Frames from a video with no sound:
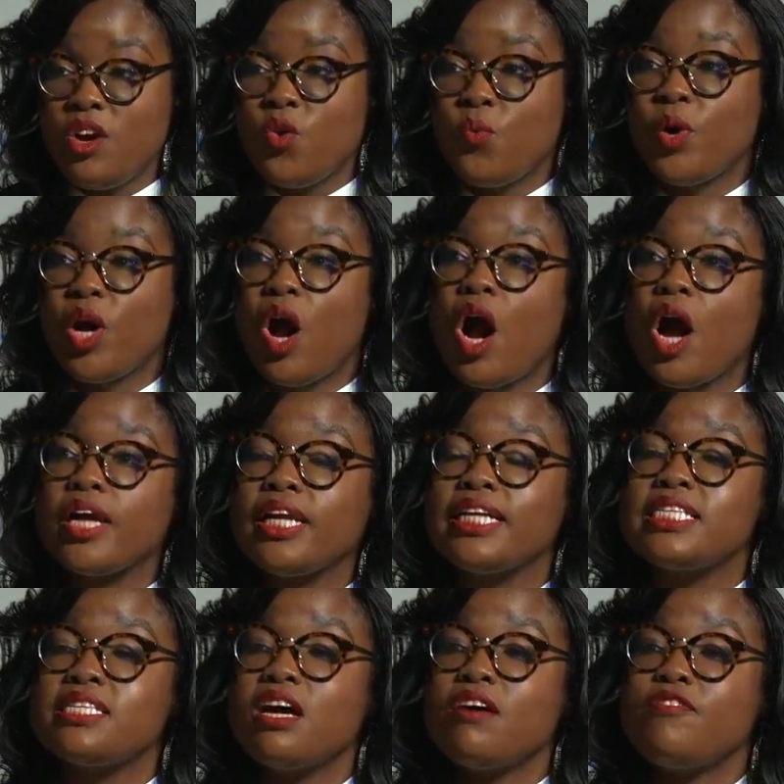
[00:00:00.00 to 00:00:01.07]

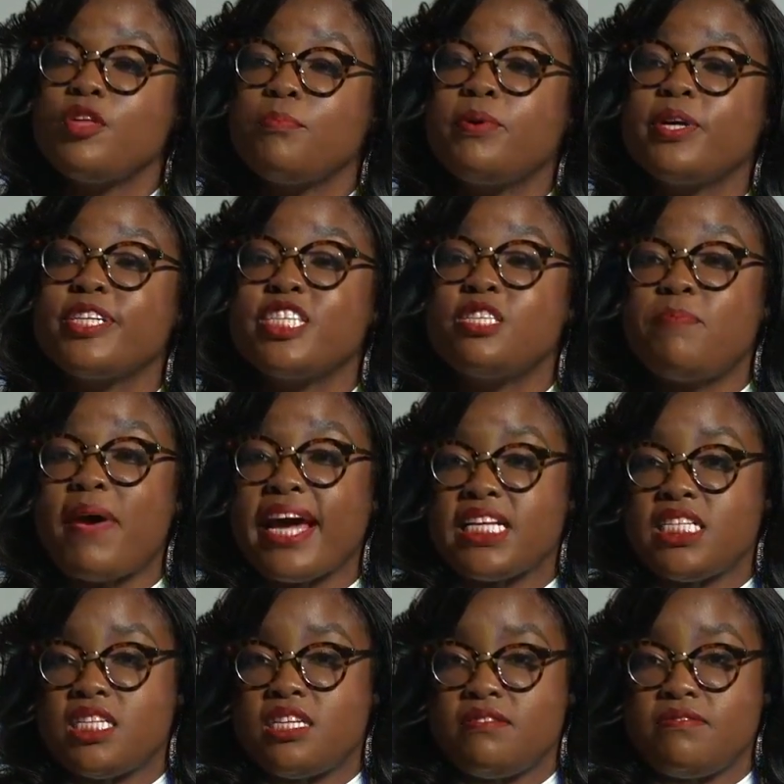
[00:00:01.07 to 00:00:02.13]
regardless of the
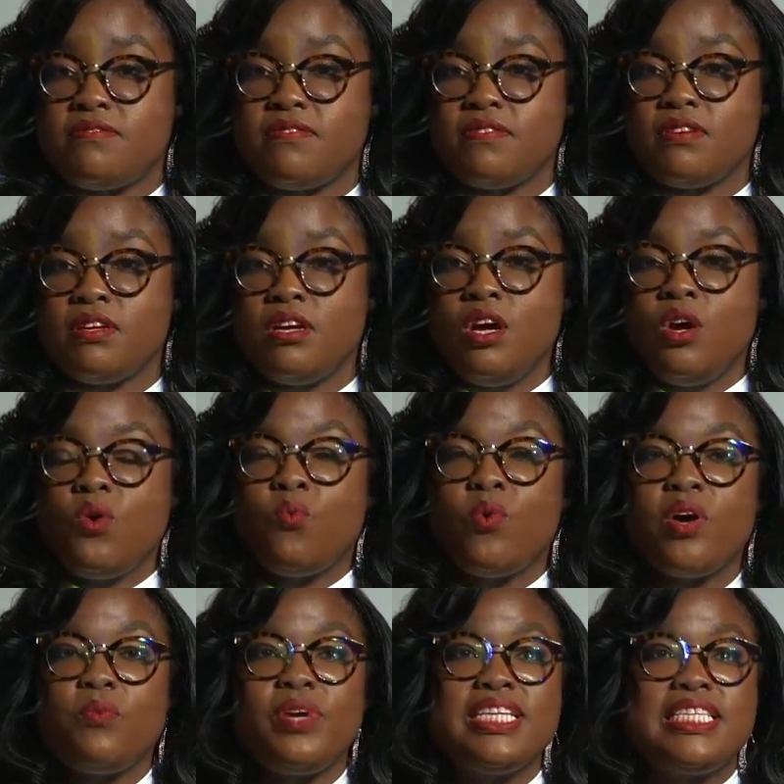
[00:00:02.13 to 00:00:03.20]
perspective.
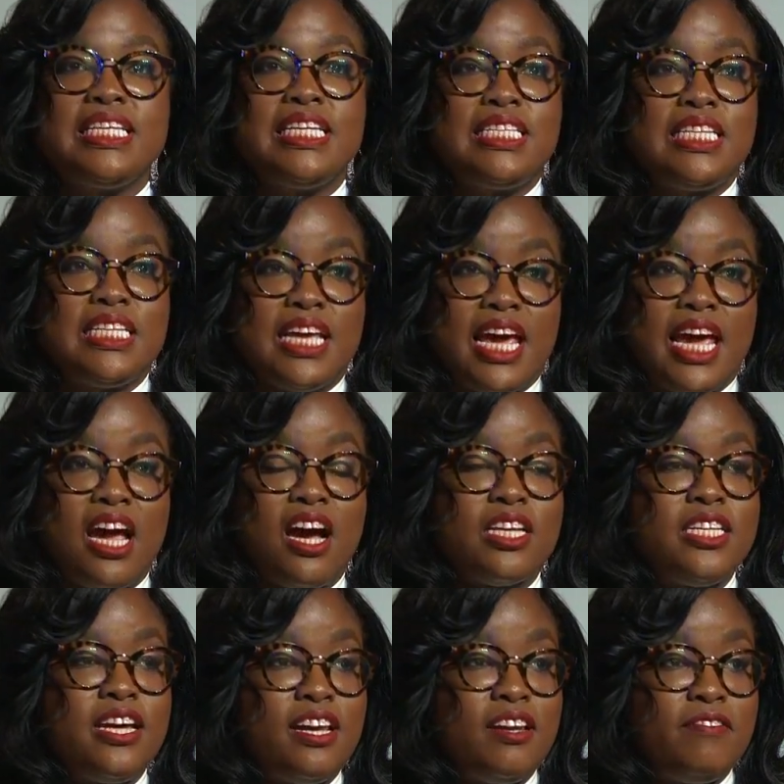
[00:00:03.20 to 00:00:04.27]
What we see today on
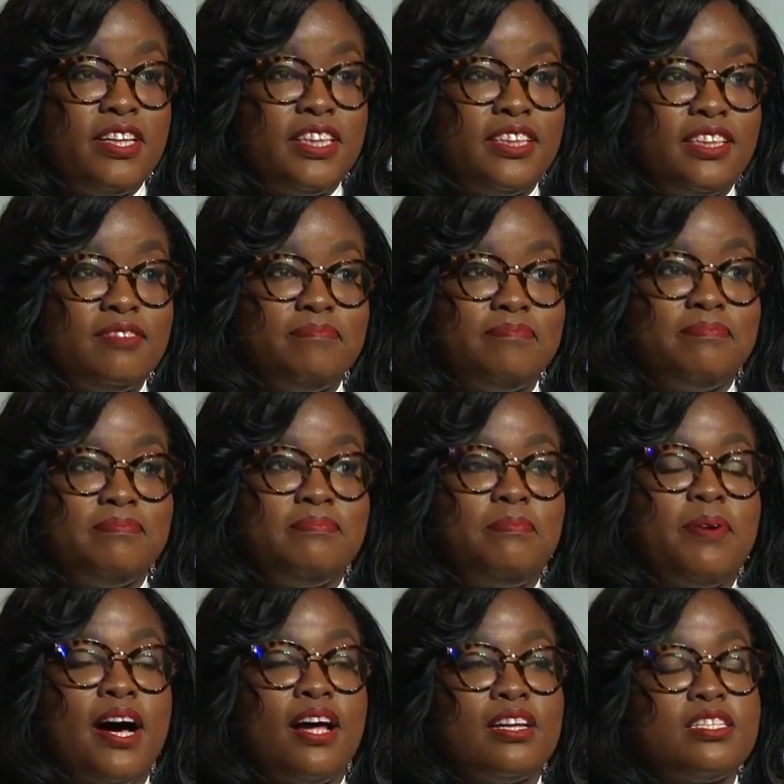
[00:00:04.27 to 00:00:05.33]
television,
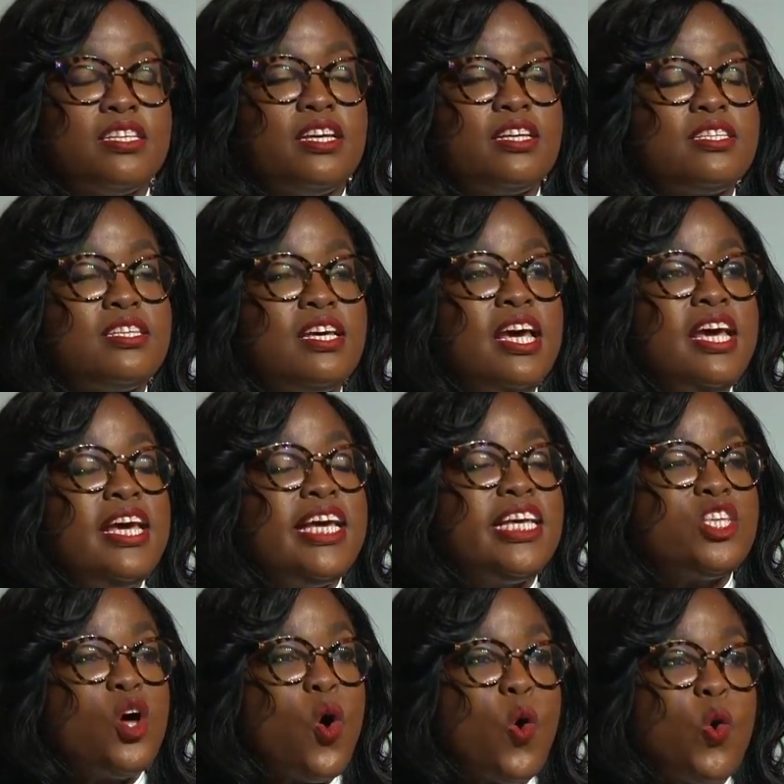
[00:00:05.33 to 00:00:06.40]
politics, is
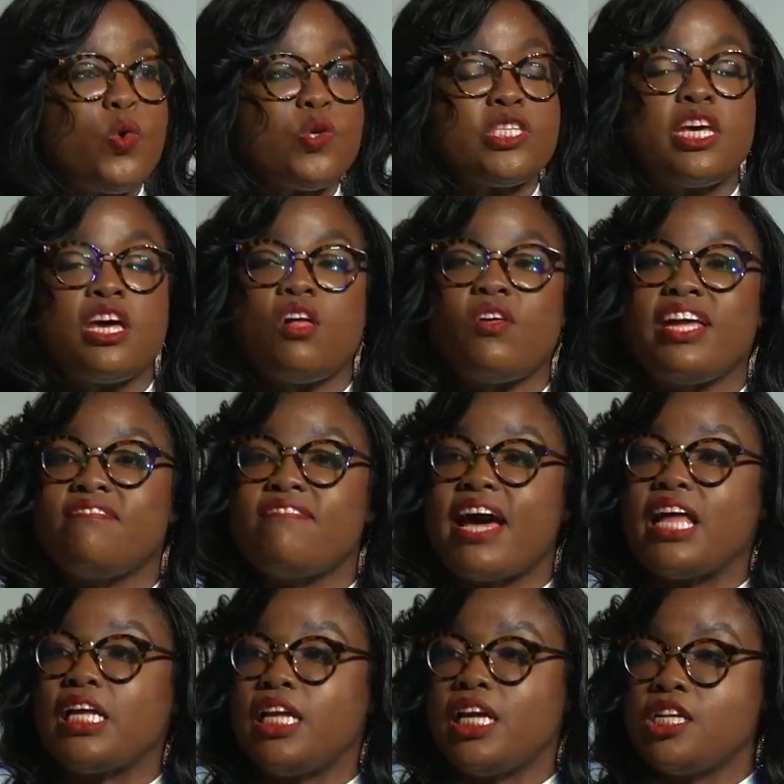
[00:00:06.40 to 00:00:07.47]
wholesale
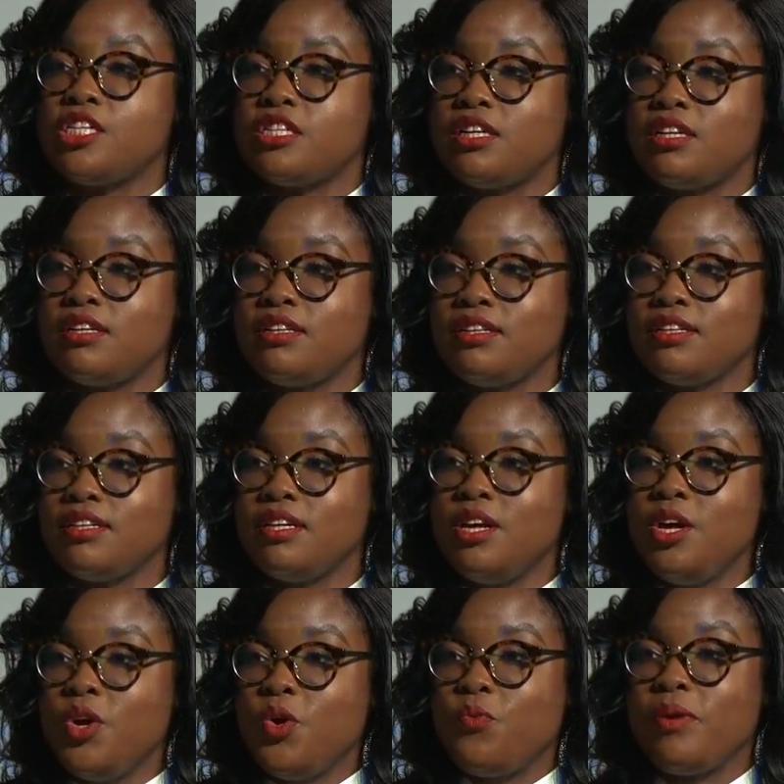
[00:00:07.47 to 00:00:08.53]
invalidation.
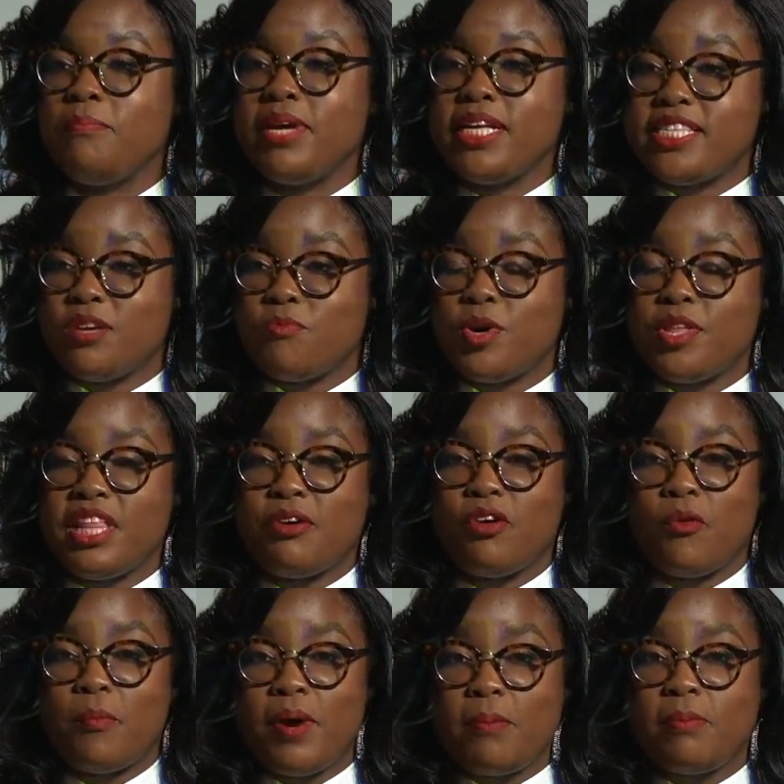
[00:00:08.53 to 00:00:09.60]
We meet someone, they're a
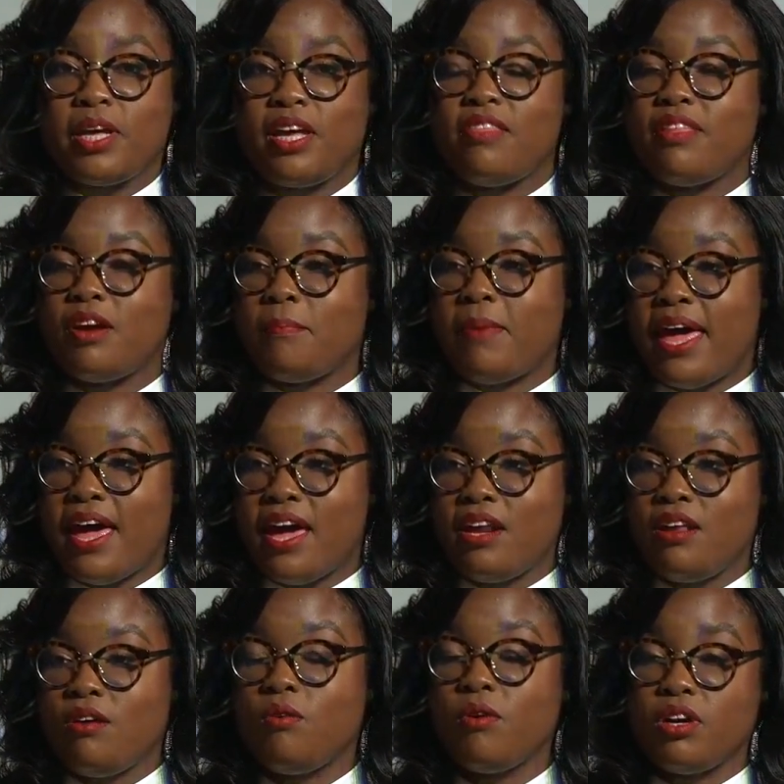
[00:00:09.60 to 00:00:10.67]
Republican, they're bad,
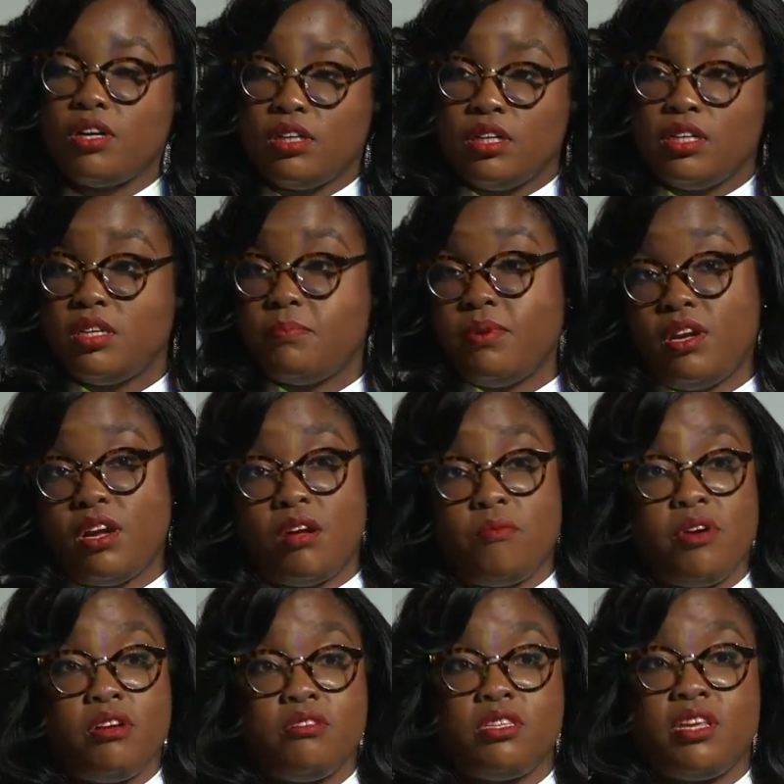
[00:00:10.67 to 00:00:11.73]
or good, depending on
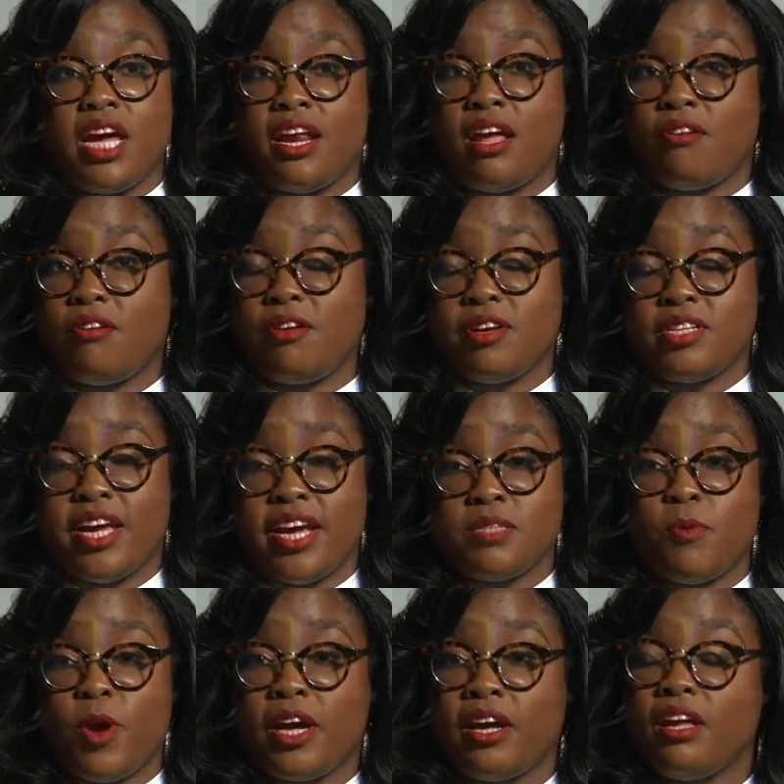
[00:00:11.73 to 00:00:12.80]
where you stand. I don't know your tax
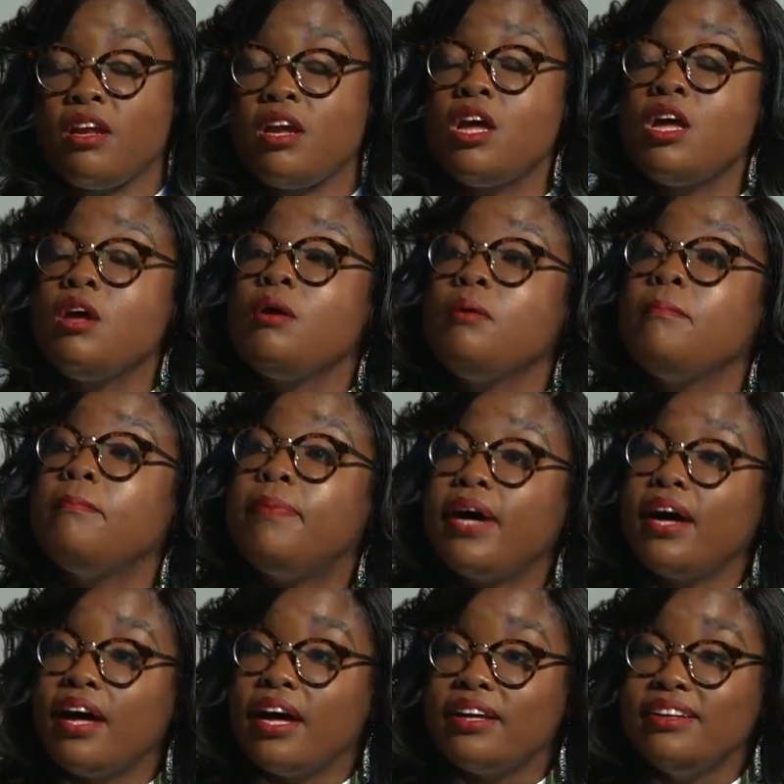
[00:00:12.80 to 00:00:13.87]
bracket,
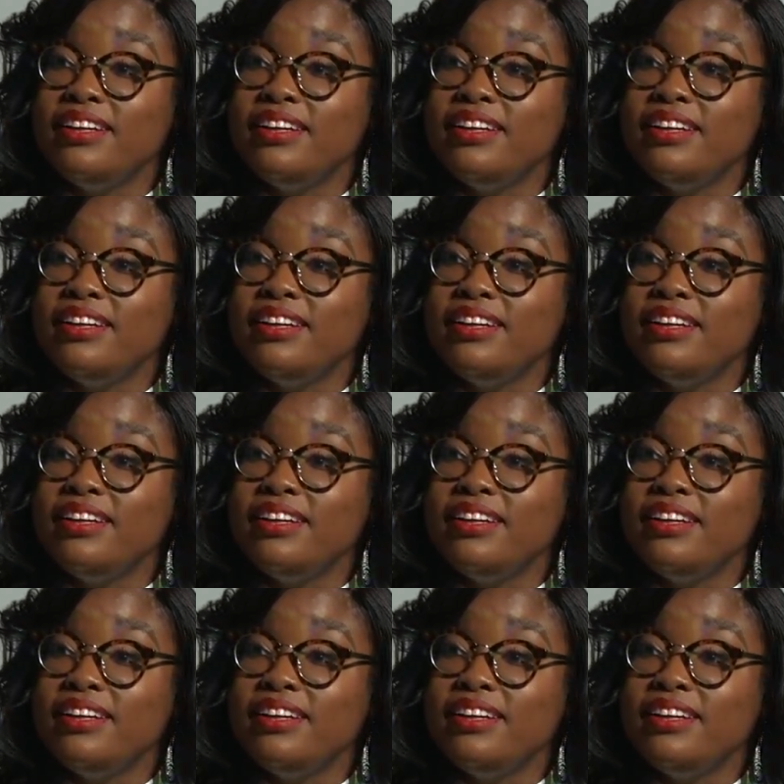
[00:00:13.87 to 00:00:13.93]
but